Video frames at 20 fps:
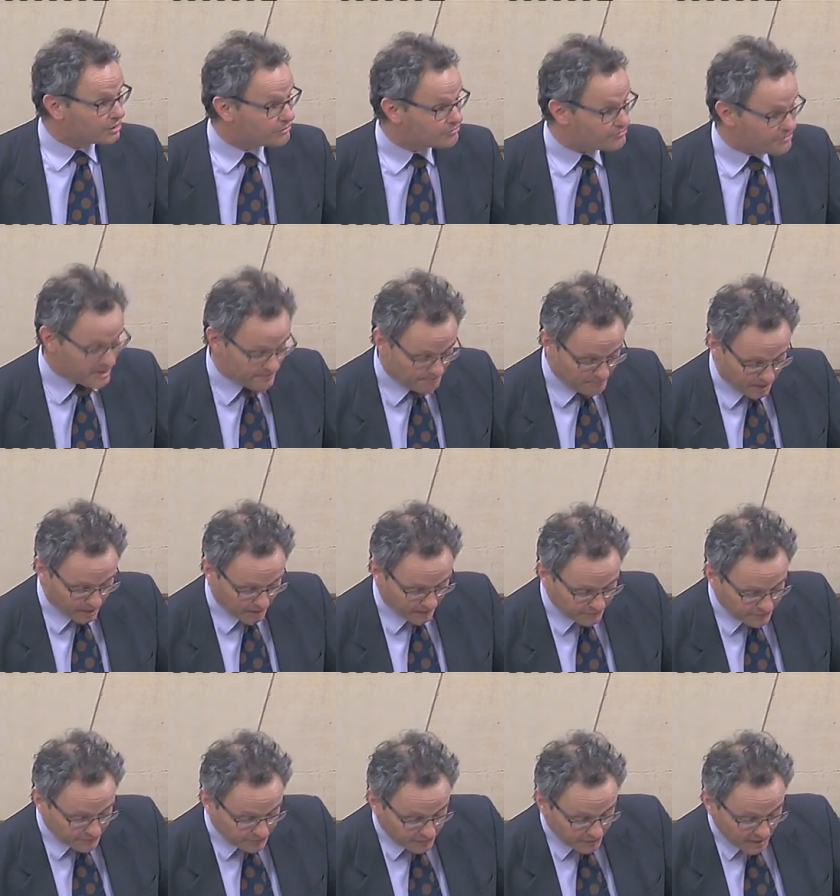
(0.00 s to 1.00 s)
career
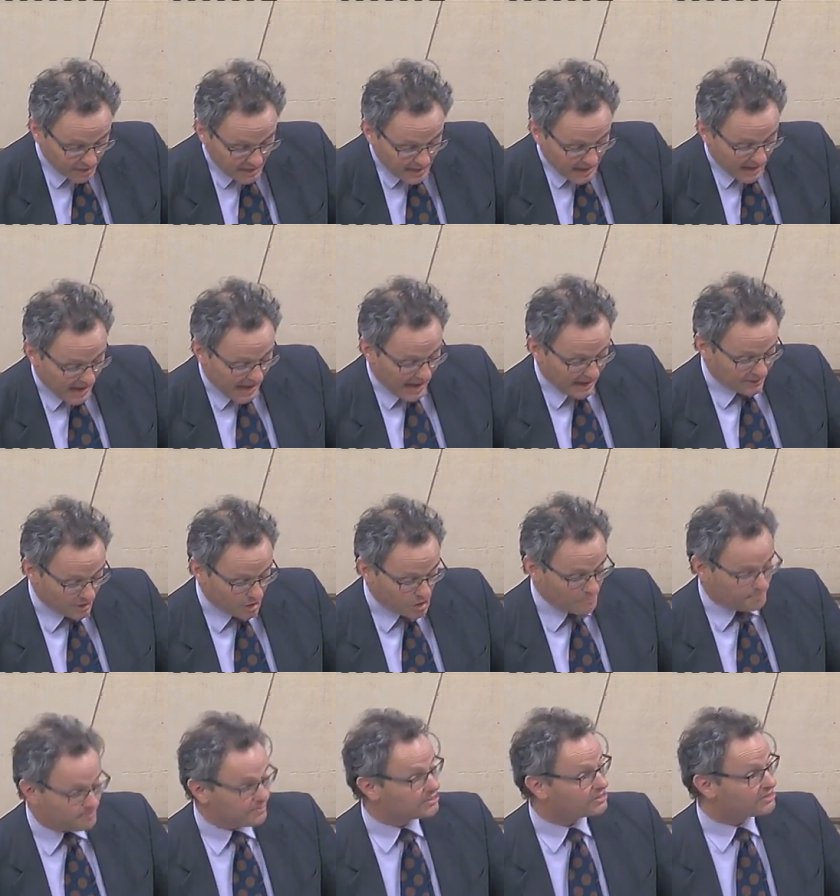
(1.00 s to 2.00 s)
paths and
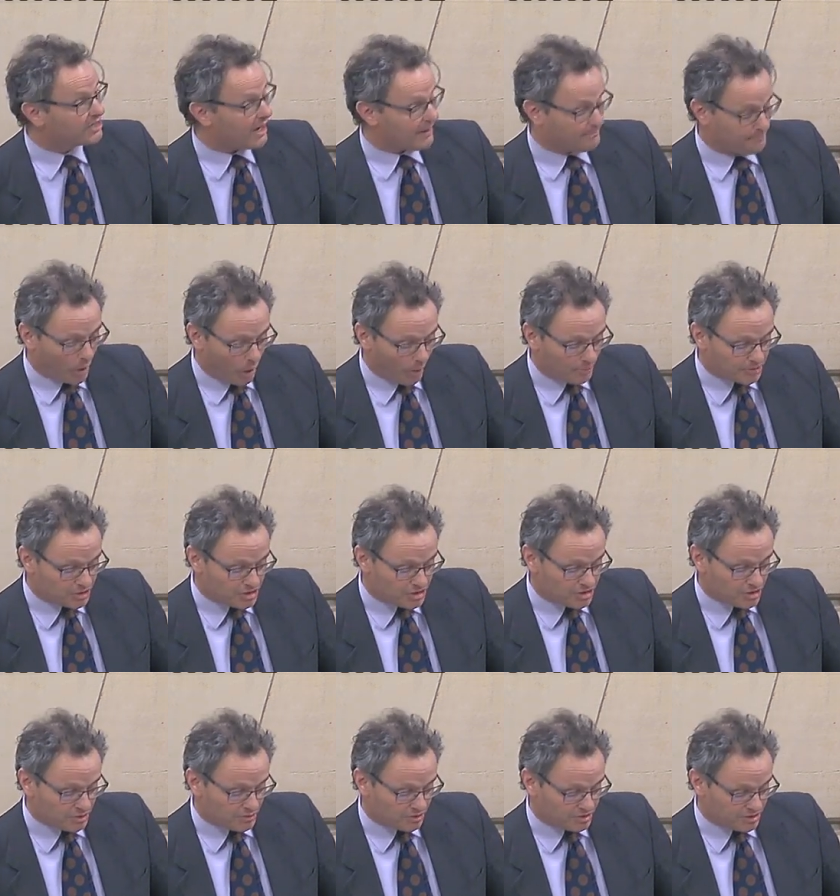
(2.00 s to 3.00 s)
opens up
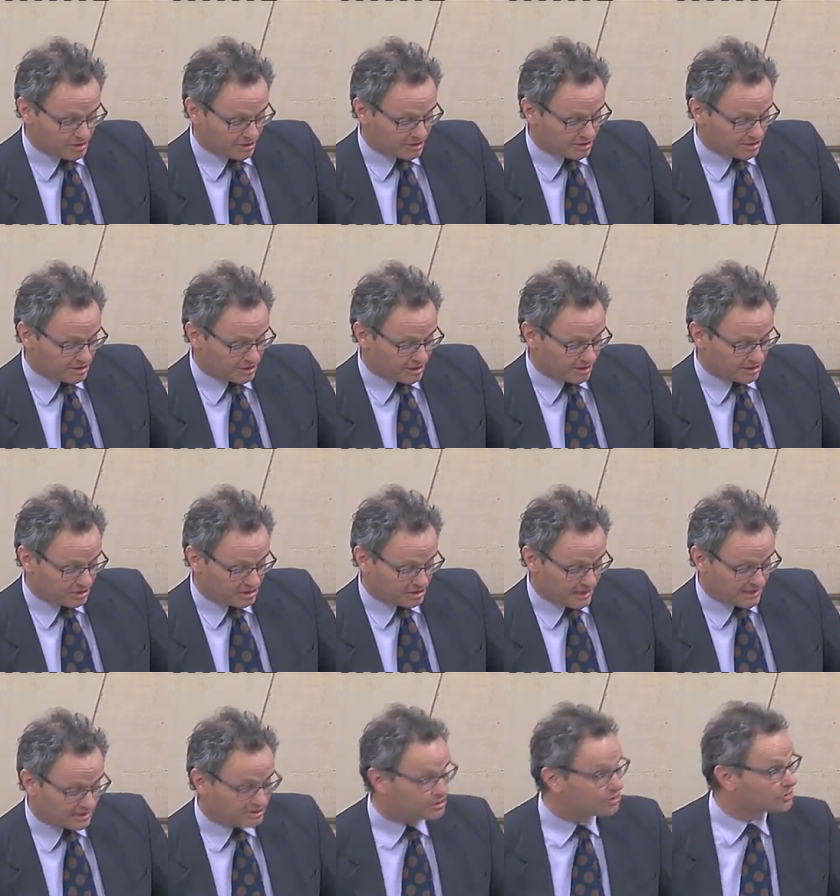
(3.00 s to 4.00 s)
opportunities in
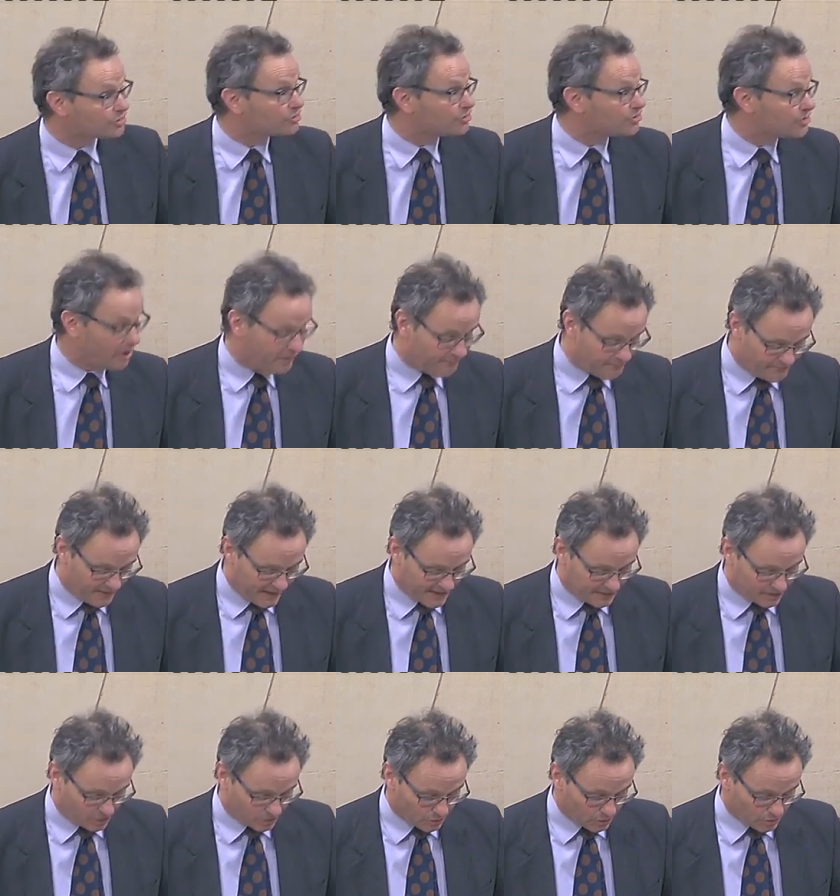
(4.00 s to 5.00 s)
sectors that are
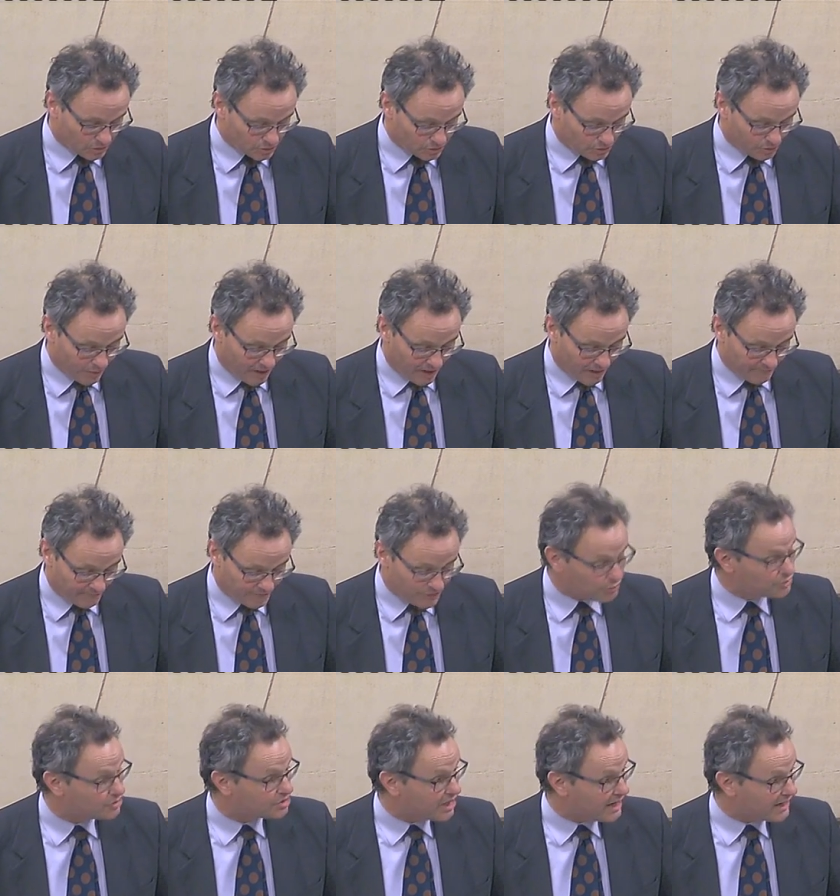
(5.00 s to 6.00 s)
vital to our
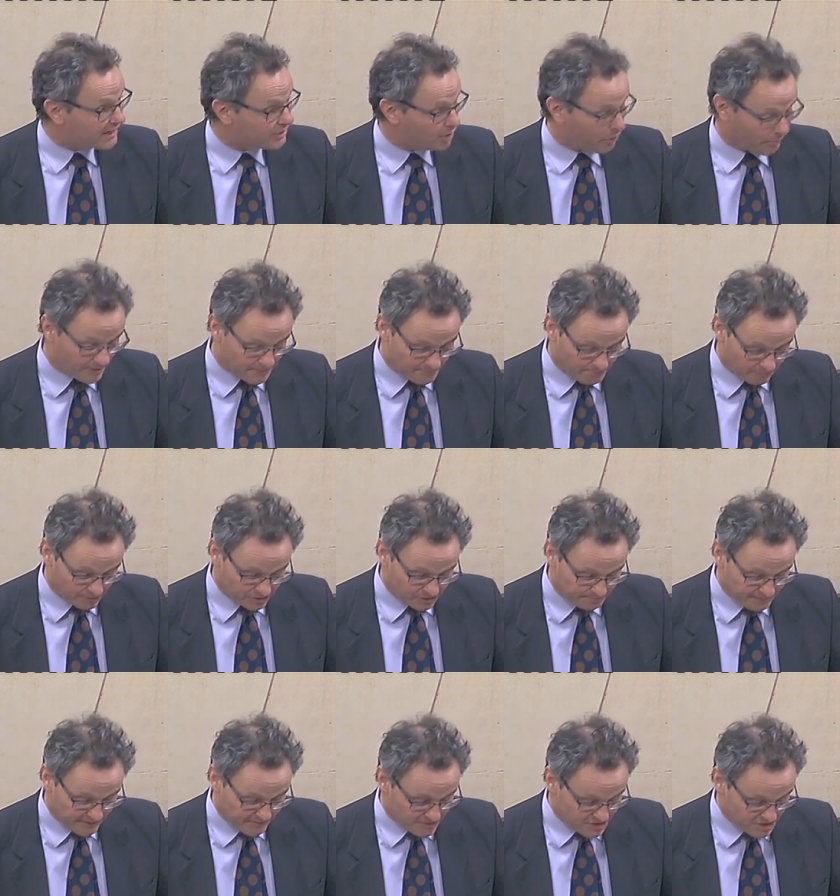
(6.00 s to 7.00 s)
future economic
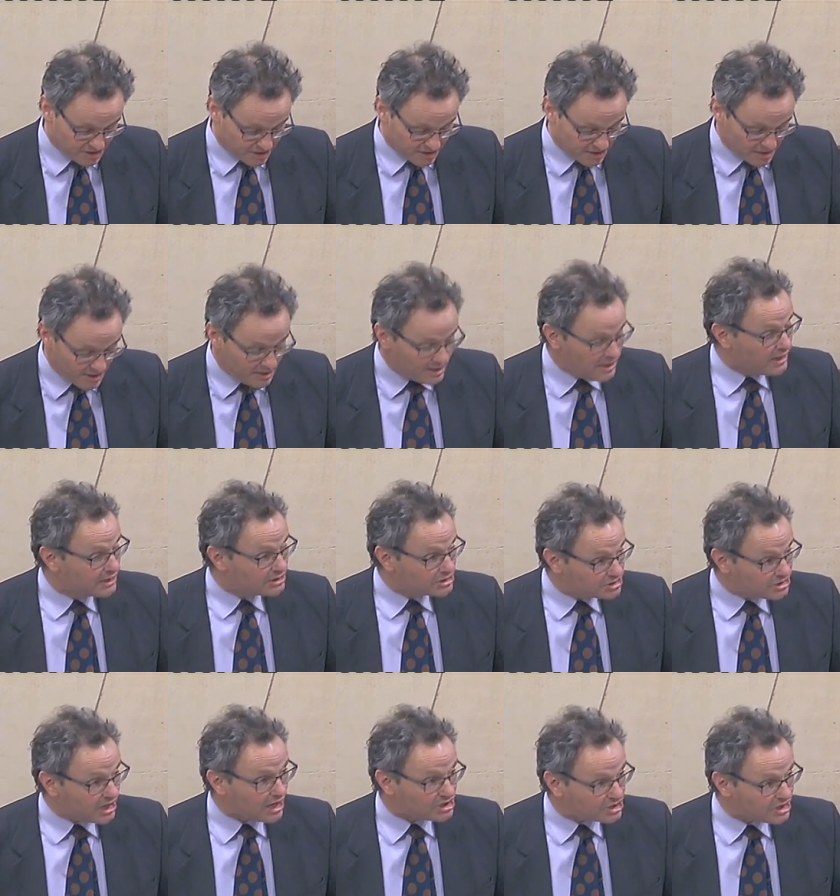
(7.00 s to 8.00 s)
prosperity,
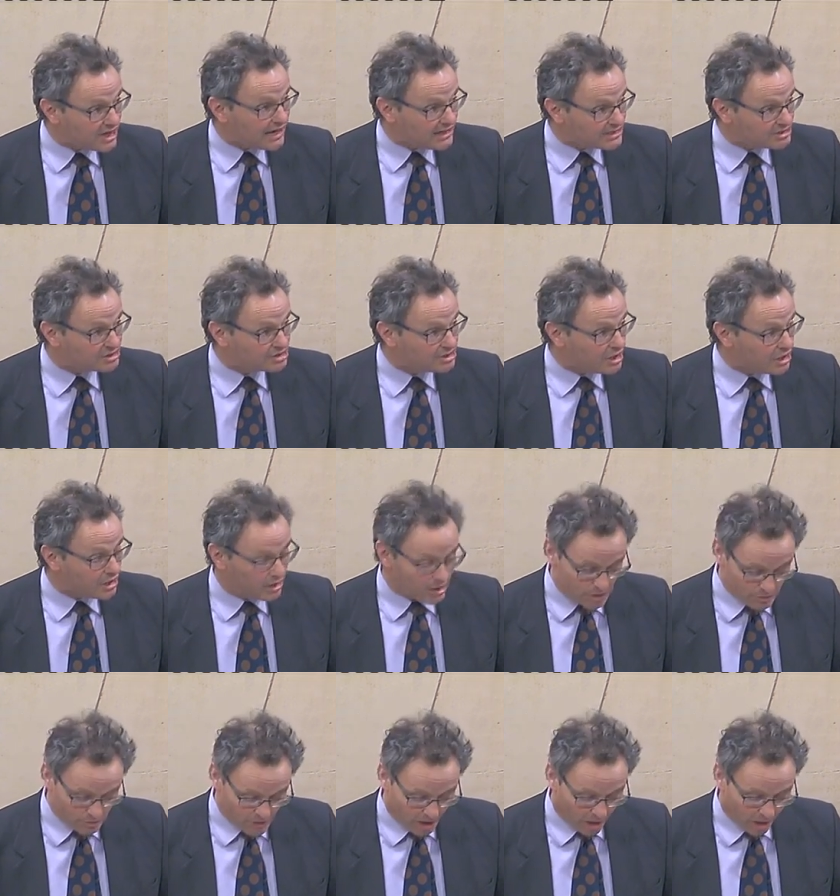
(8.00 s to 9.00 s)
such as
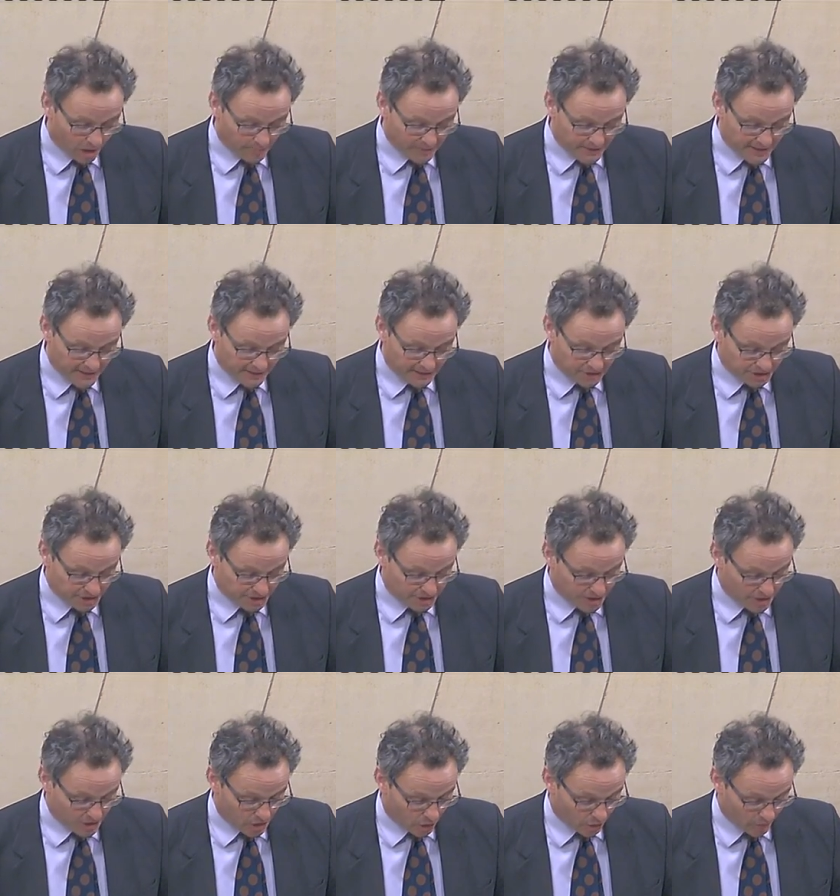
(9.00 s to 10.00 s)
low-carbon
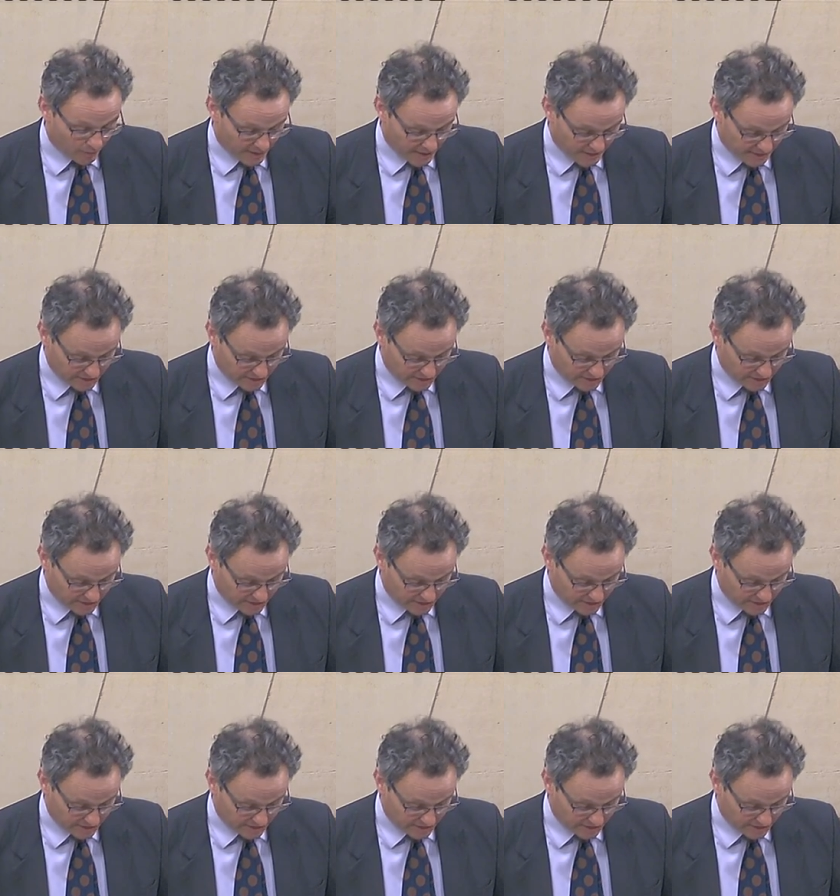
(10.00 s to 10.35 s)
energy on the